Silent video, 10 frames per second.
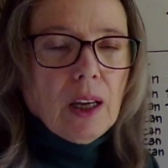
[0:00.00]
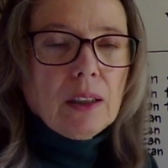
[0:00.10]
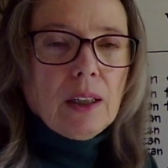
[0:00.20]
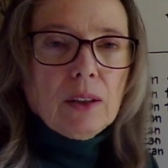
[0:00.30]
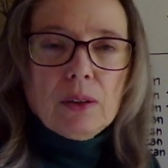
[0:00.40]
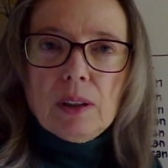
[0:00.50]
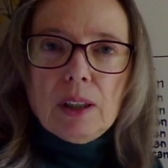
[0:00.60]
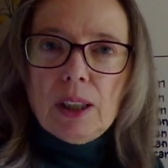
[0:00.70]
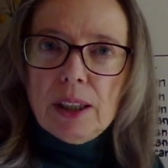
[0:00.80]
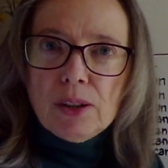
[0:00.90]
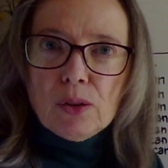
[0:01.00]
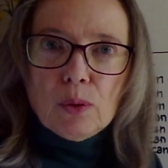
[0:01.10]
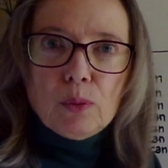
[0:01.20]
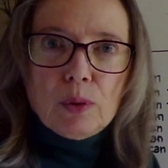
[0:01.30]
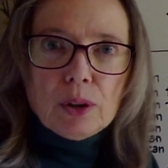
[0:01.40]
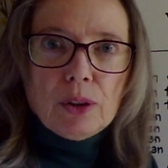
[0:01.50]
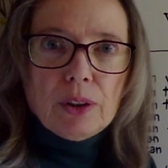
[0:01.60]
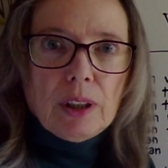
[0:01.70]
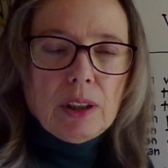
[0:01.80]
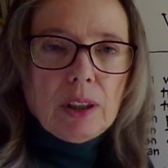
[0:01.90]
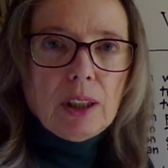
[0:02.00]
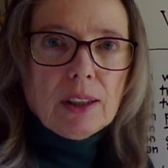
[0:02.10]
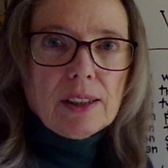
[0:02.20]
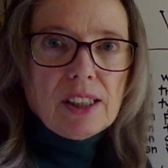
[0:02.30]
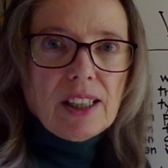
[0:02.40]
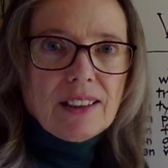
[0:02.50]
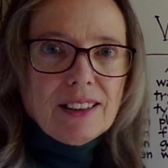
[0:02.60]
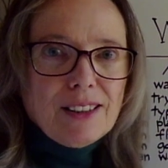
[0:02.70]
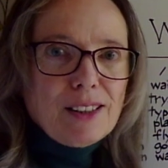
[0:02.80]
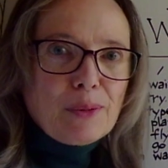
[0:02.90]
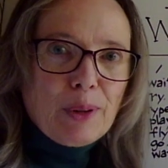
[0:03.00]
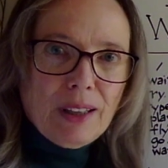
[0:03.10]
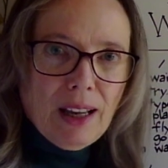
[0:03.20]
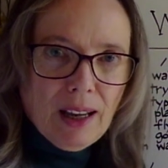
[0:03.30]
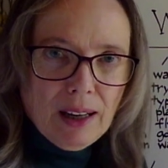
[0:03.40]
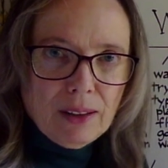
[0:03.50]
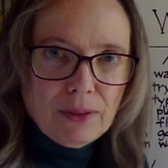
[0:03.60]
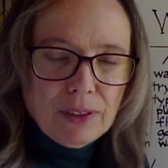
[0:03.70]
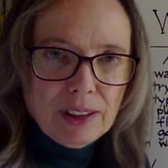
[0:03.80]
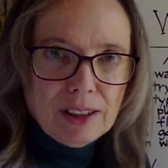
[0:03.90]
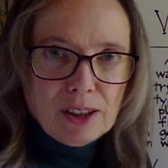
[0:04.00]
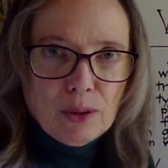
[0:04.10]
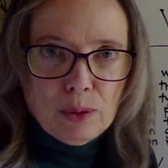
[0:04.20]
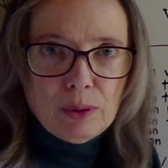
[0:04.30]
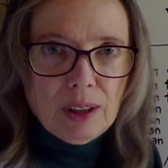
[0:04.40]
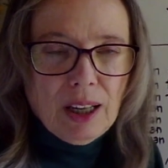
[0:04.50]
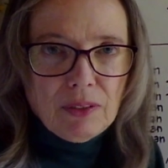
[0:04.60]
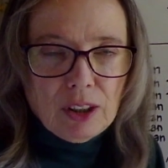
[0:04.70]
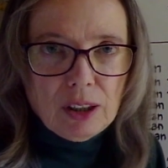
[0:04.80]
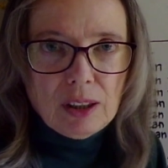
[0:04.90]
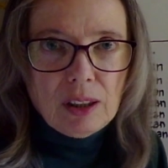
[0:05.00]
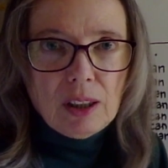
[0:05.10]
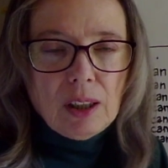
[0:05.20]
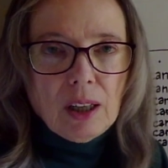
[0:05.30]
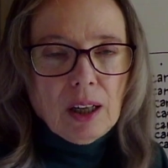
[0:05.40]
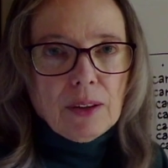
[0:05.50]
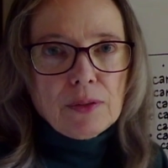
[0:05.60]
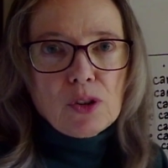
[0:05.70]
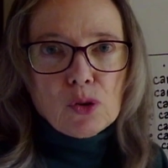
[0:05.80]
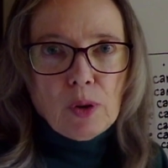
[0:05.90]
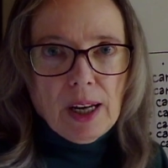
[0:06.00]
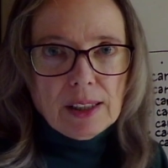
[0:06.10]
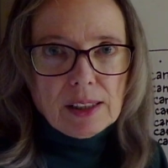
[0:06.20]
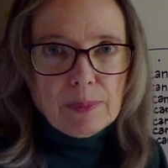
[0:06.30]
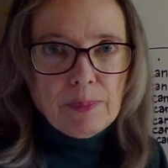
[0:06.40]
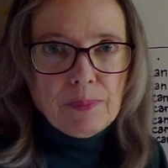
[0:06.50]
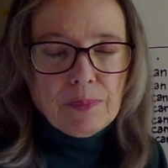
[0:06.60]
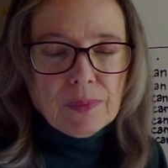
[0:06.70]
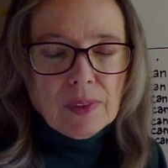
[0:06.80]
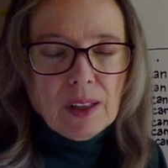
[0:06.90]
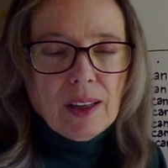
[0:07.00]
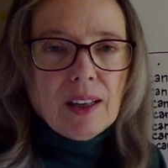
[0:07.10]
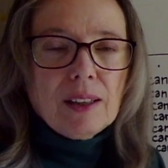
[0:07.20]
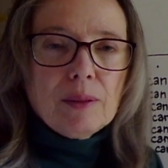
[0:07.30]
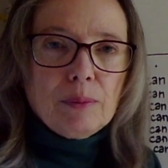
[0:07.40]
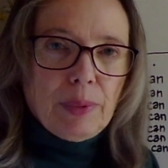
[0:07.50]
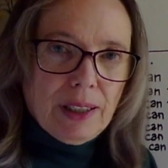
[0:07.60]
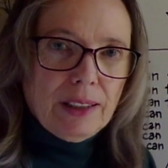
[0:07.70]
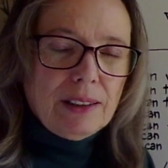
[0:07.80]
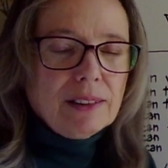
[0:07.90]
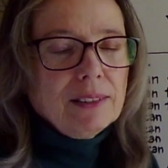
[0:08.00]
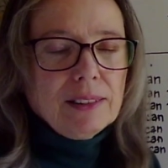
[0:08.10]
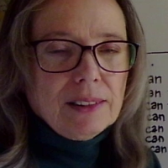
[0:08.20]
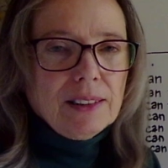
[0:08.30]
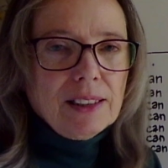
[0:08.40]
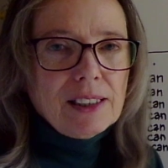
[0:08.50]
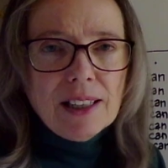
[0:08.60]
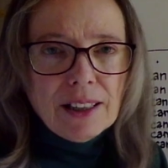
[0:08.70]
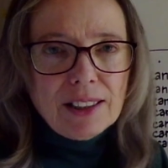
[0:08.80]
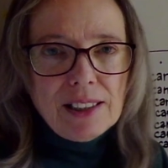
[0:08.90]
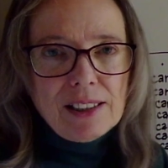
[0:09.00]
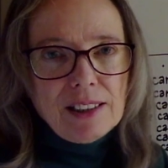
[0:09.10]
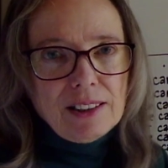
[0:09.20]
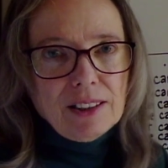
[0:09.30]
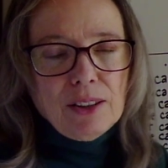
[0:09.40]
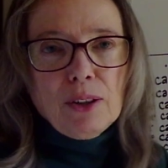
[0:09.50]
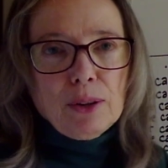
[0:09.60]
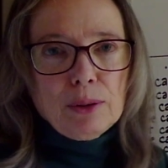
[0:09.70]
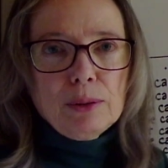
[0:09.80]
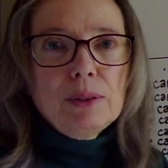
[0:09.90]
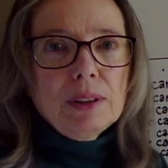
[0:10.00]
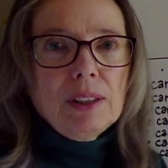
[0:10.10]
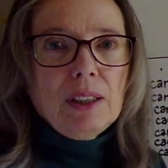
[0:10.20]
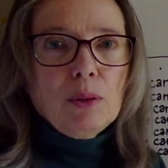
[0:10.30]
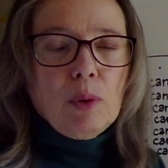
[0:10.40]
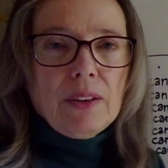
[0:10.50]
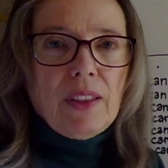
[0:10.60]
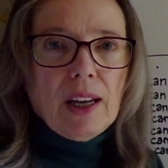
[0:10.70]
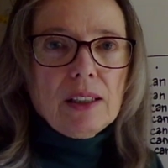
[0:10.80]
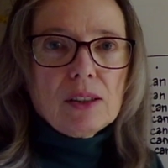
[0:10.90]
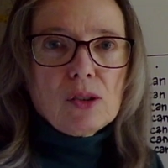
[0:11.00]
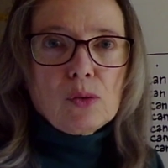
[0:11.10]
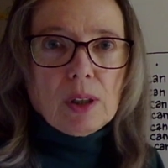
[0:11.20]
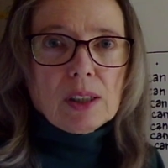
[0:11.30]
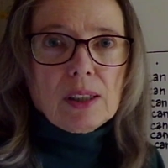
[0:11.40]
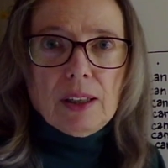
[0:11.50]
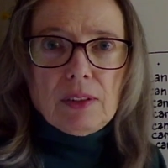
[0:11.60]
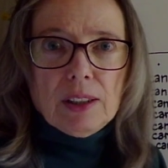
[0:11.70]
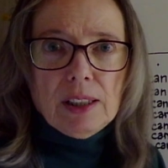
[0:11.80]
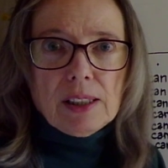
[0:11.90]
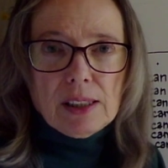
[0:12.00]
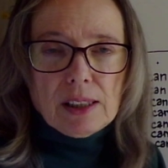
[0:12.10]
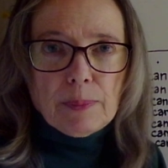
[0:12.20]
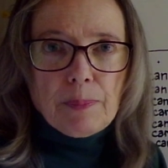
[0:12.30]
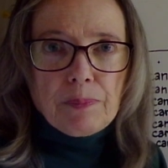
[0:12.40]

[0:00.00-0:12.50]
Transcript: Now, each word in an English sentence will have its own level of stress, but it's not easy to know what that stress level is.